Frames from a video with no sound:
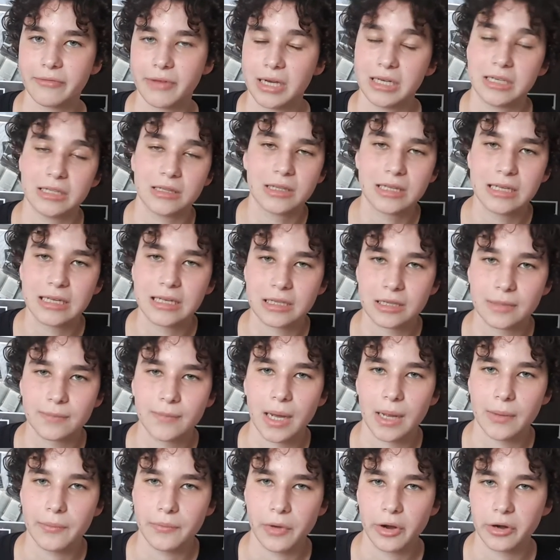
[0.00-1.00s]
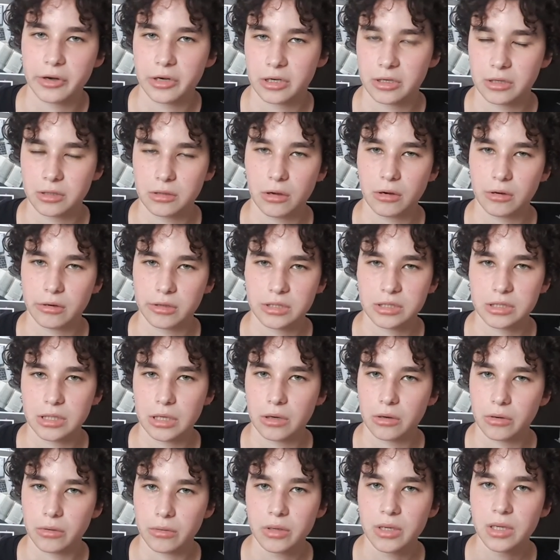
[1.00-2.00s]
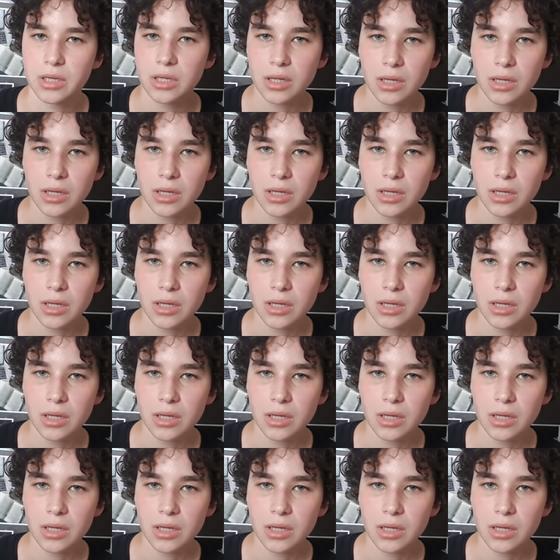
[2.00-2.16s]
and it is my mother tongue, so